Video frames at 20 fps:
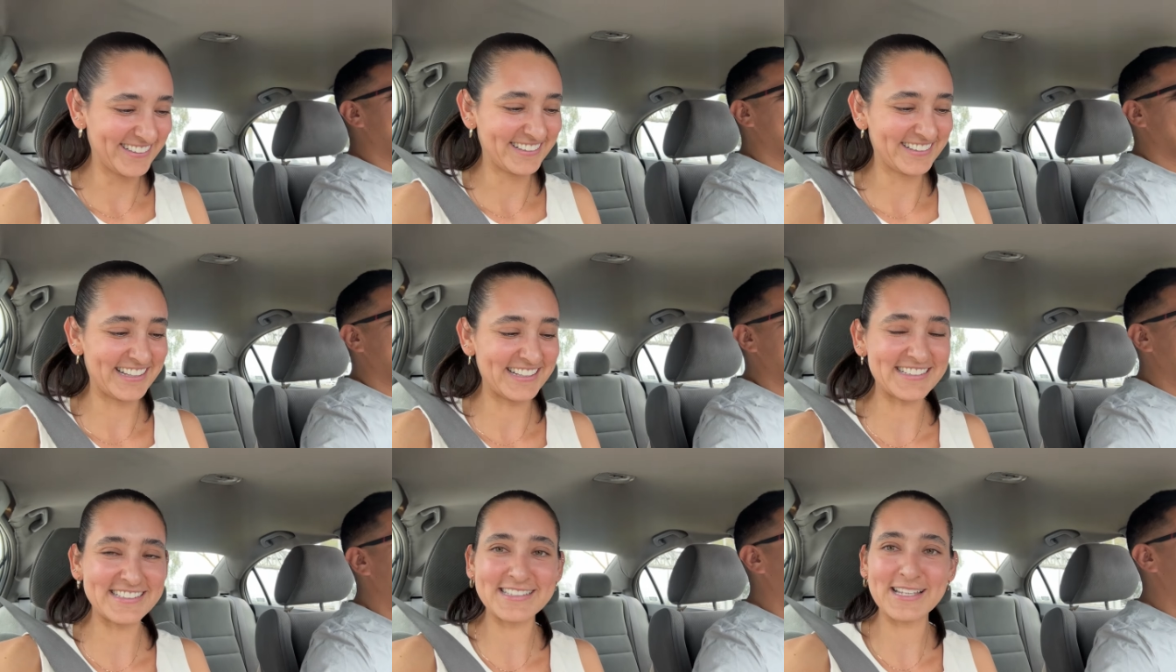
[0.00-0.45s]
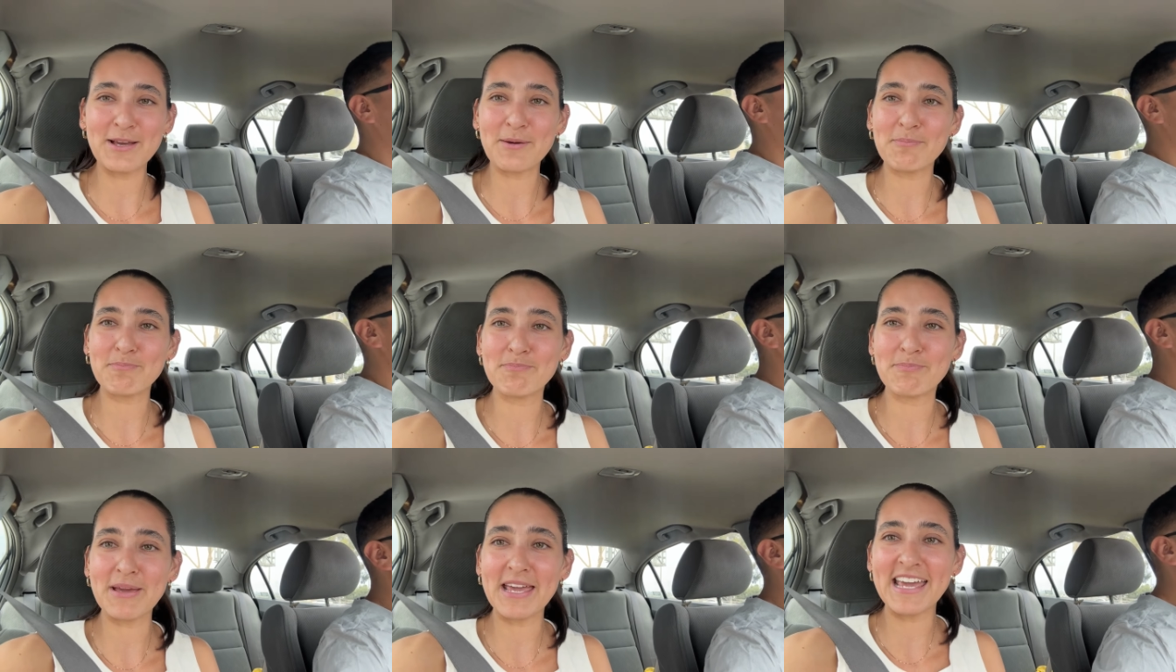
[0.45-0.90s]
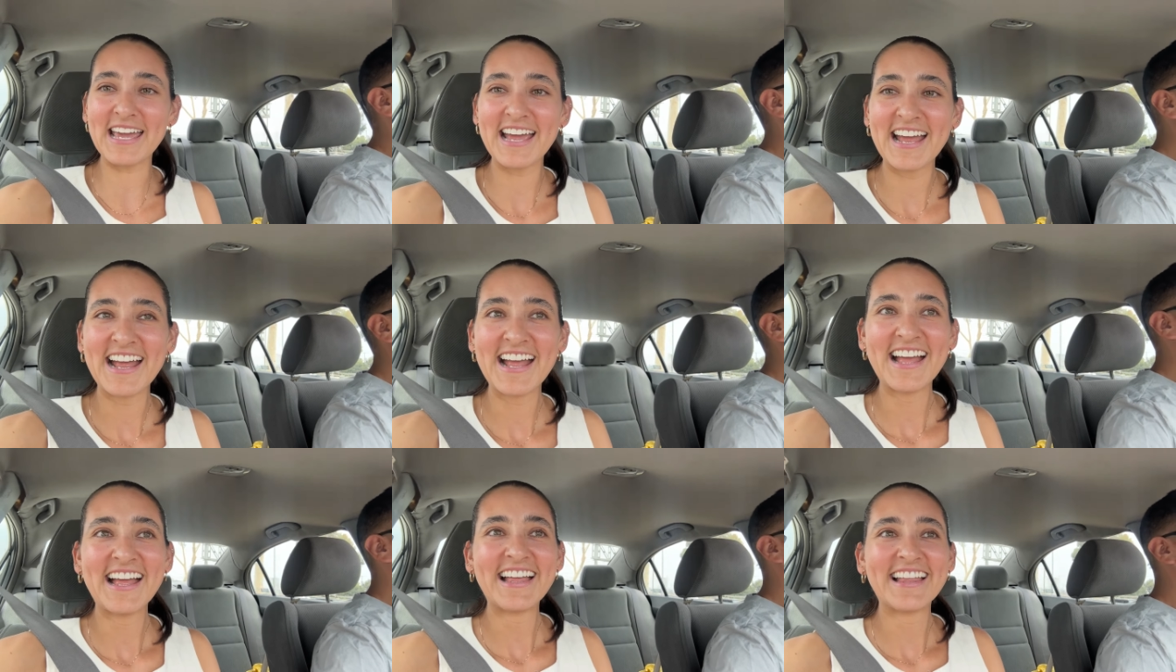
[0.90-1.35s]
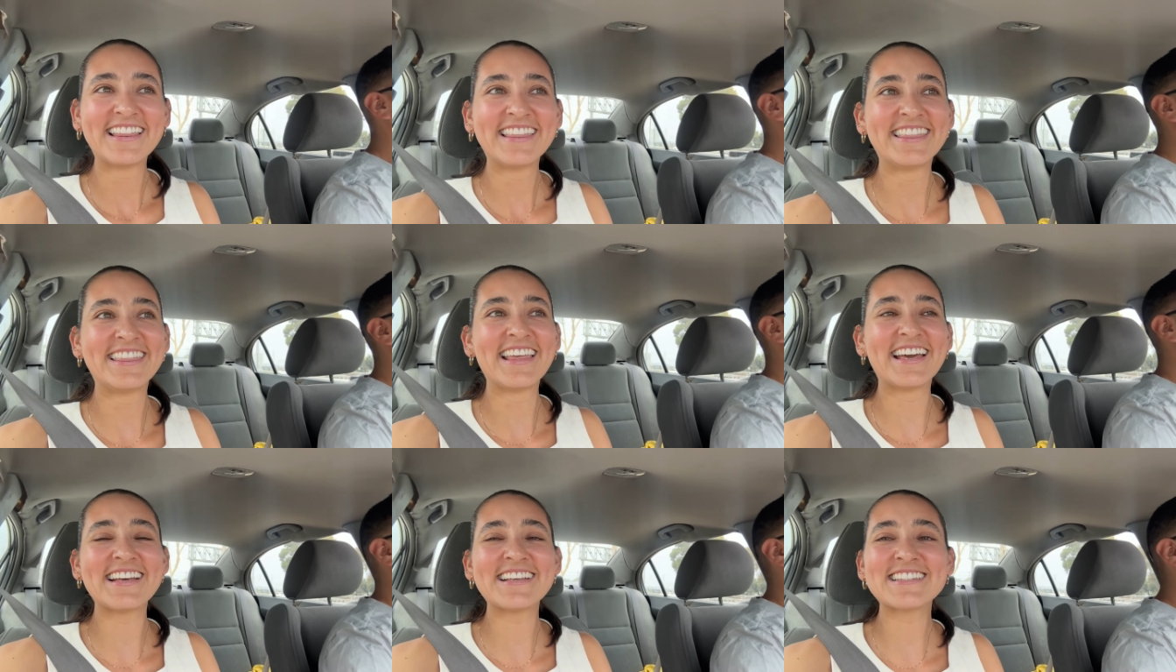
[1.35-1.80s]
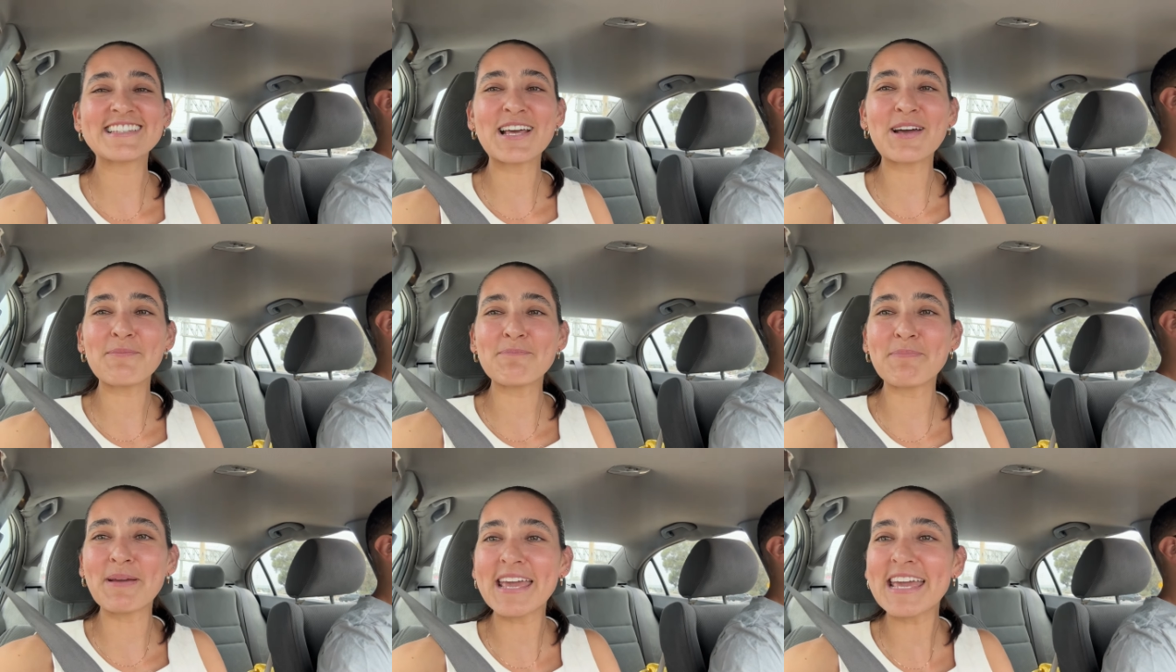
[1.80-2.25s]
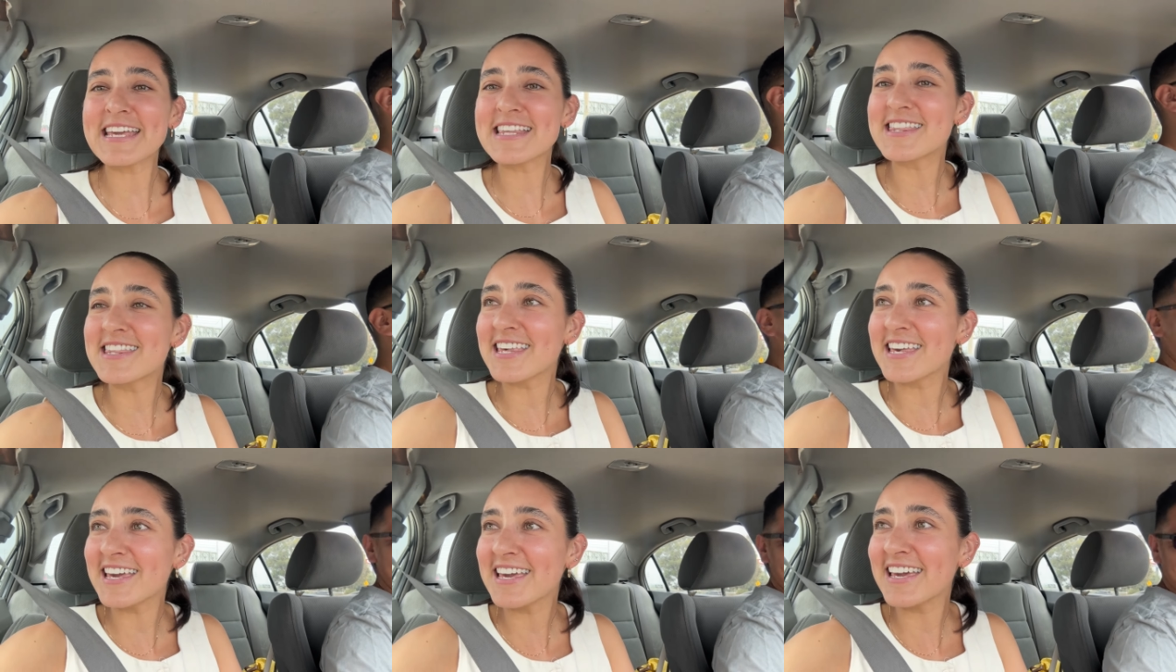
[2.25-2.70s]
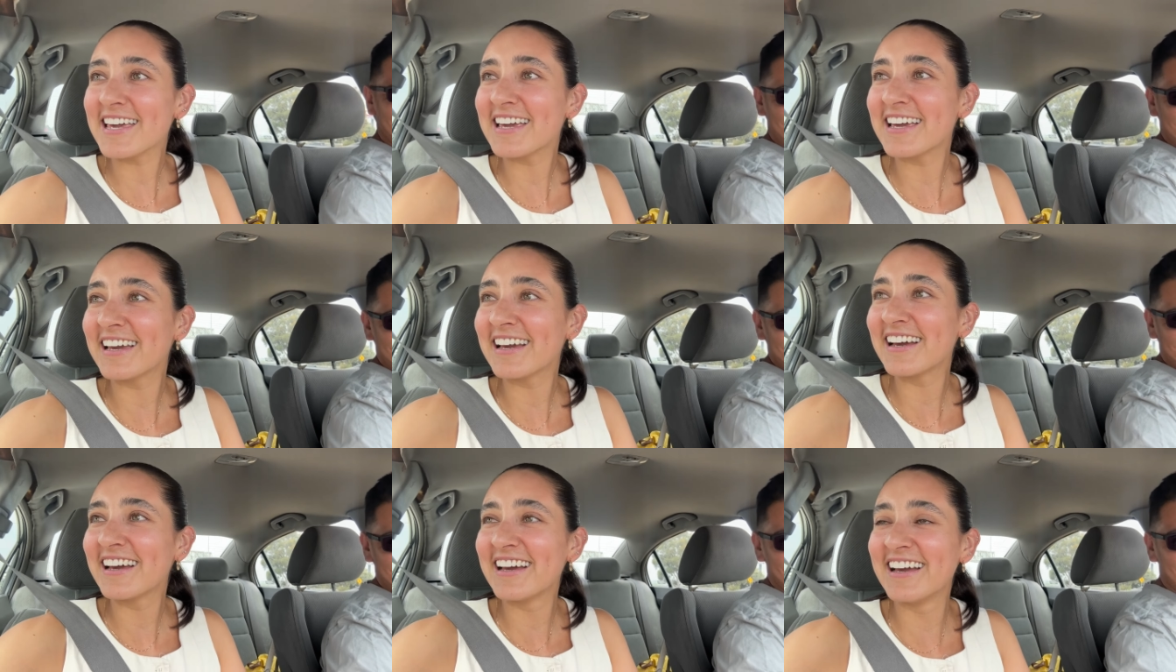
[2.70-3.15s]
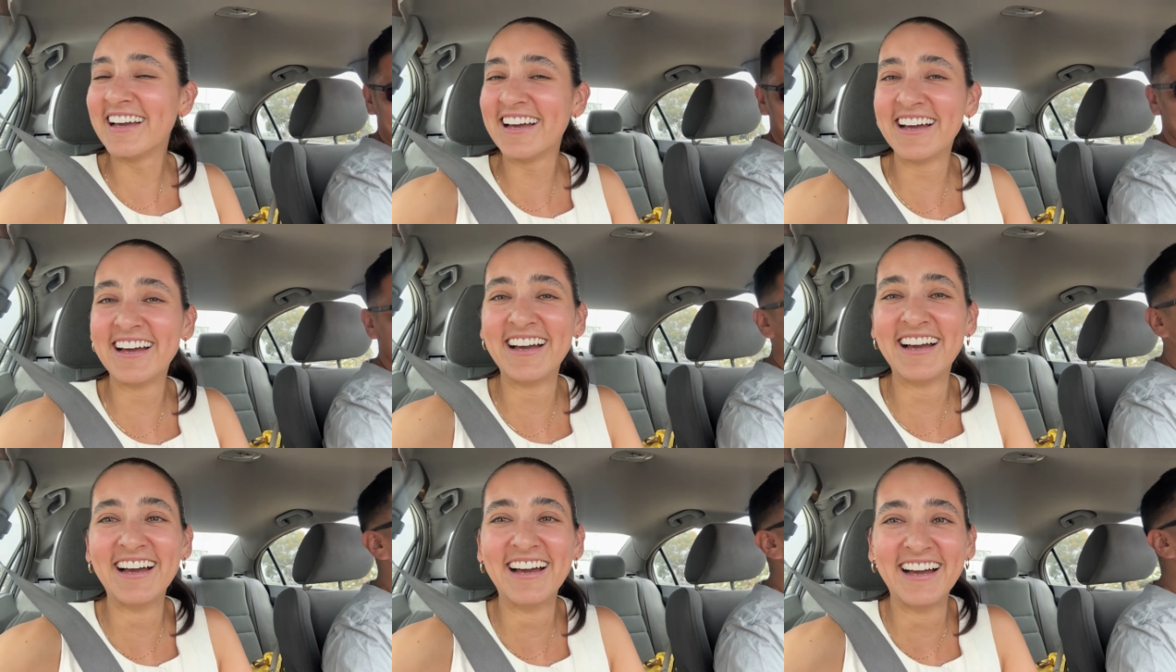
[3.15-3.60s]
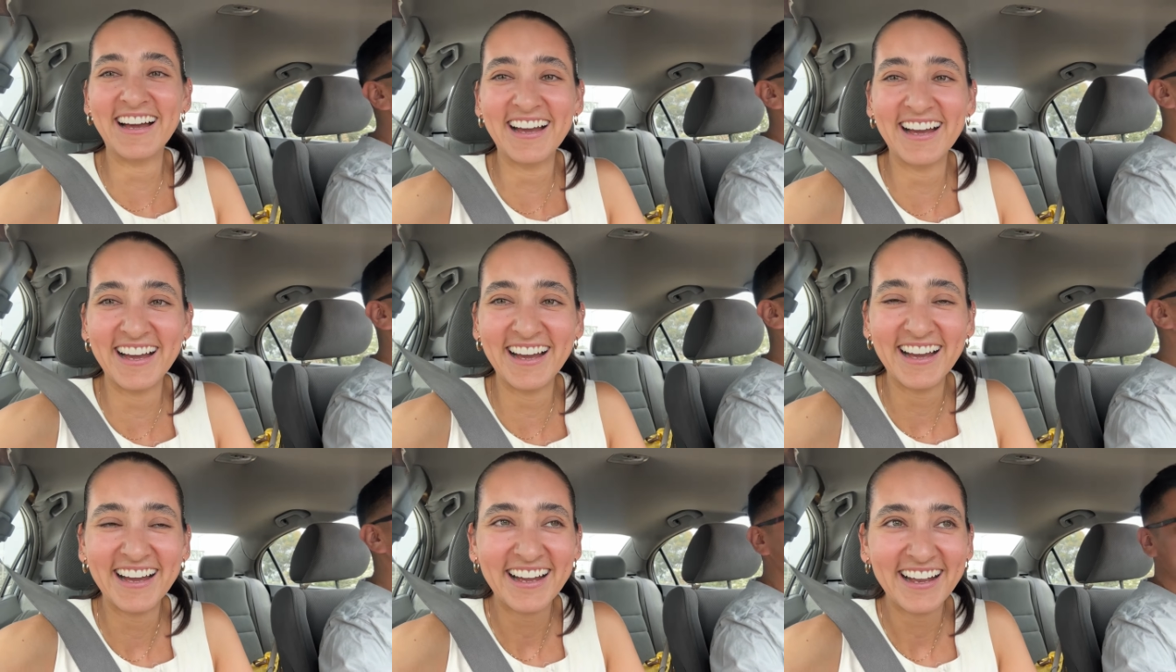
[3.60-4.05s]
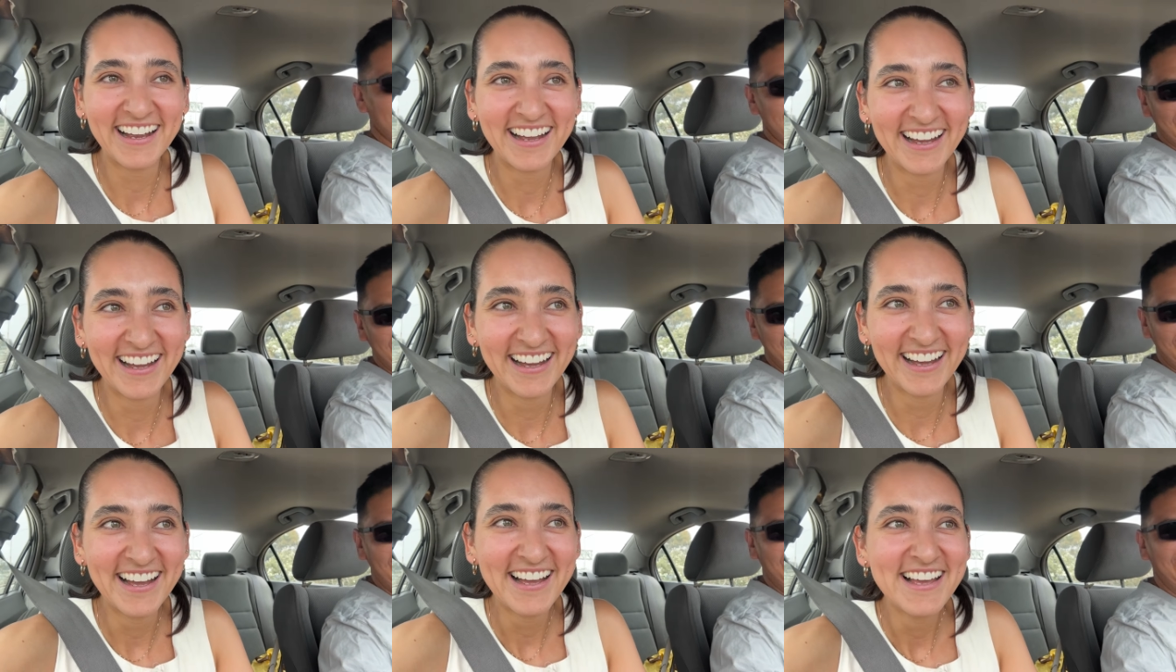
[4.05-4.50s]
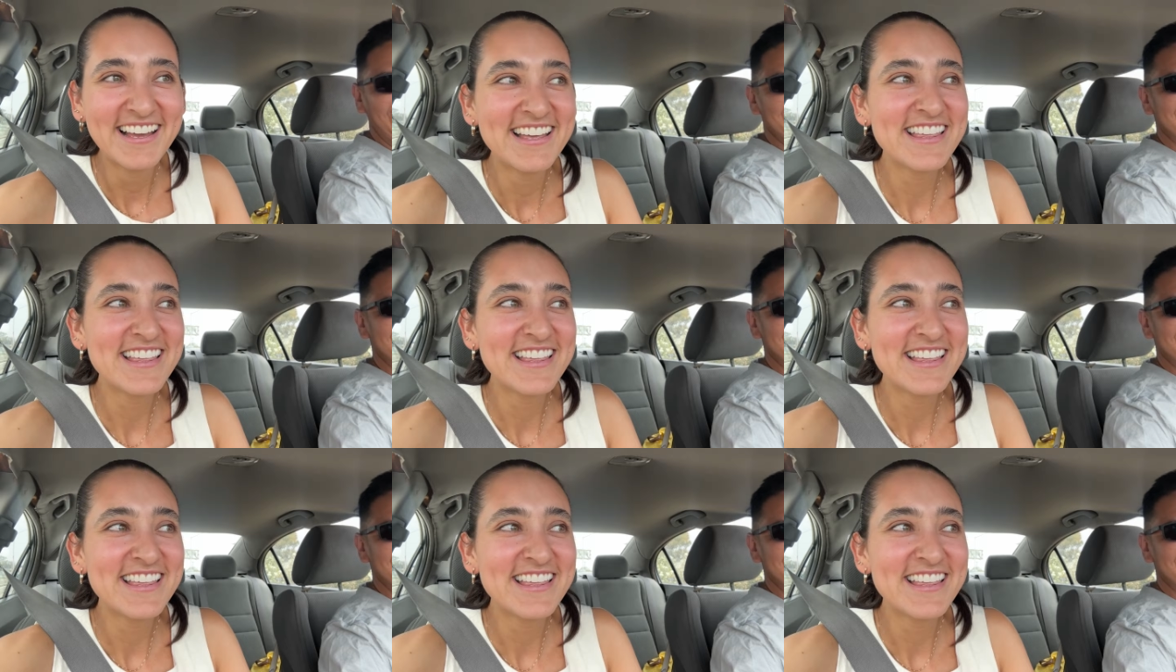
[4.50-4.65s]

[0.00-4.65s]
This is a get my P parking pass. Or this is a PG. I gotta get my parking pass.